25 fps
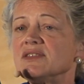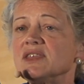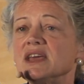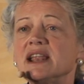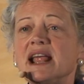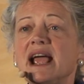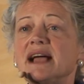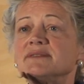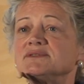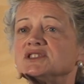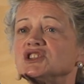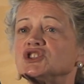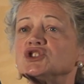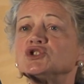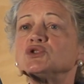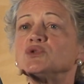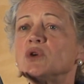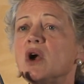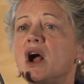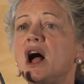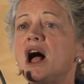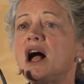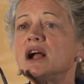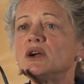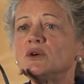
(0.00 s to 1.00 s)
that have
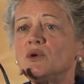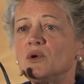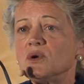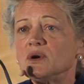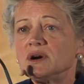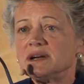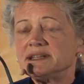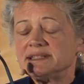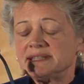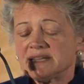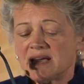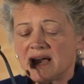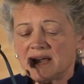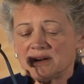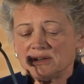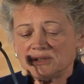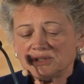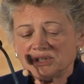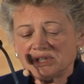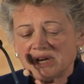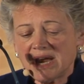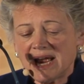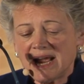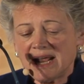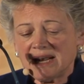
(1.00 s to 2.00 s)
strong horizontal
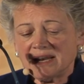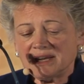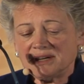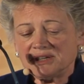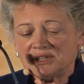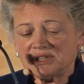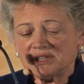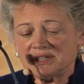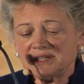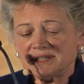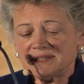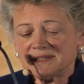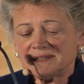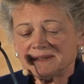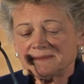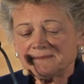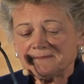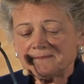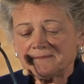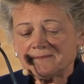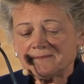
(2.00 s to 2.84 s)
challenges.